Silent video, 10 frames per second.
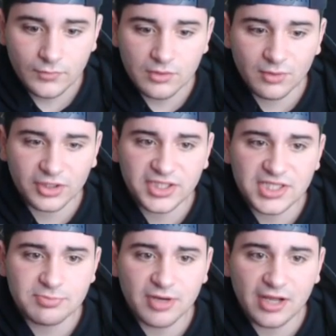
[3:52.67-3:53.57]

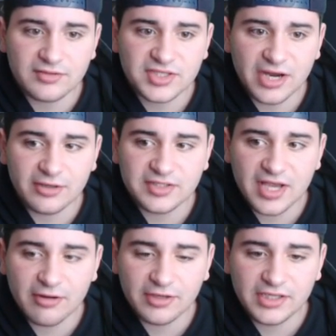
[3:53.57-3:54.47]
Marquise Brown, Scary
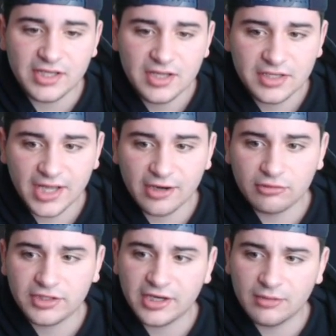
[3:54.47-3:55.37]
Terry,
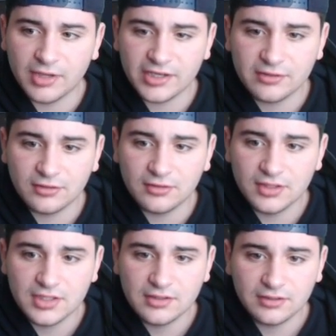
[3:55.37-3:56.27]
Harold Carmichael.
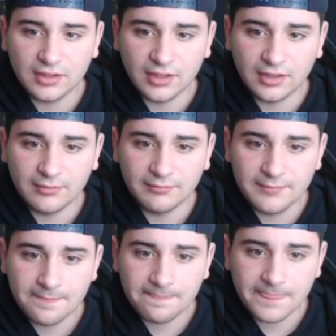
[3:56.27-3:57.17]
Um,
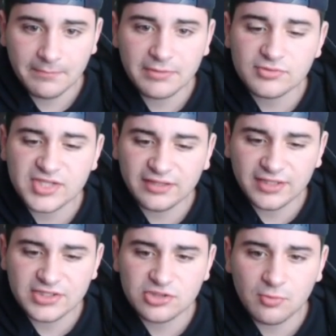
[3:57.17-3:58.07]
people say
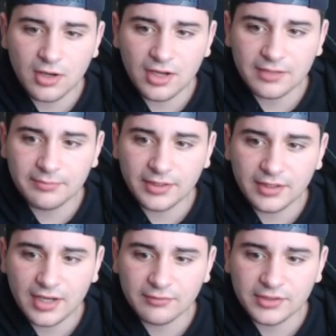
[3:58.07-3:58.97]
Lynn Swann, but
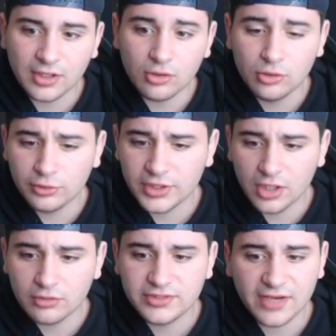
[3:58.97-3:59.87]
I don't really know.
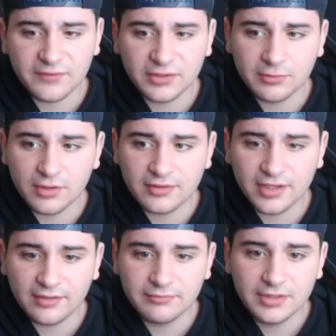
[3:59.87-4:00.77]
Julio, definitely one of
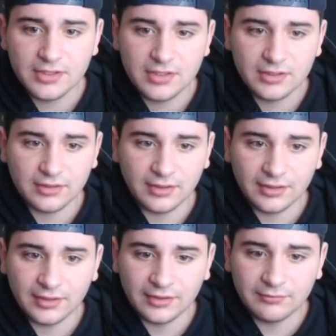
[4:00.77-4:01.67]
them.
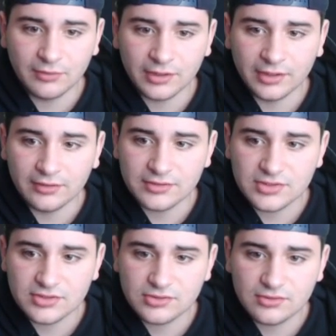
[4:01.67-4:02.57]
Um, where else?